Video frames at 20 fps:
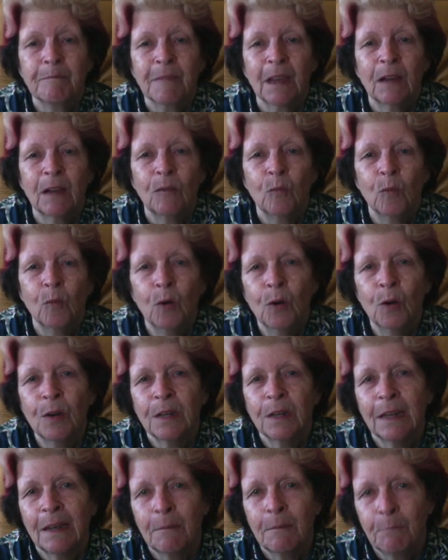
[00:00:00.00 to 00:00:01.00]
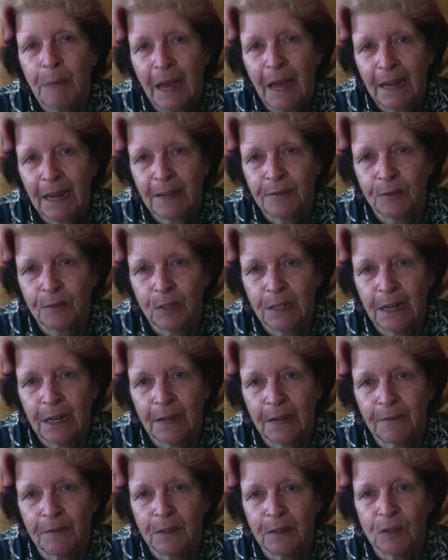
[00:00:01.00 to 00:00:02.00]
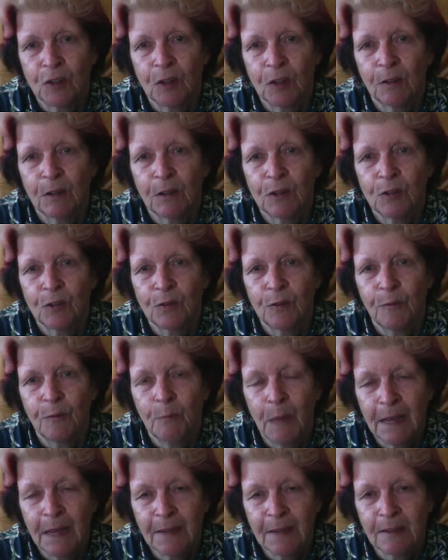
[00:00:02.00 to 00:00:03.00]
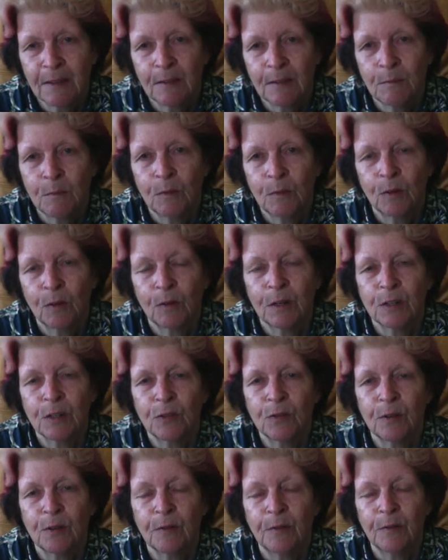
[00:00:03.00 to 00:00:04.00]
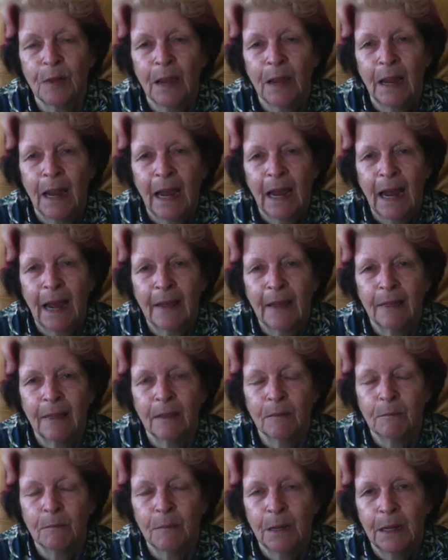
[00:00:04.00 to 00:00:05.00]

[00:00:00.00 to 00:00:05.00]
weren't impactful enough, and so I should have masked them, or I should have had them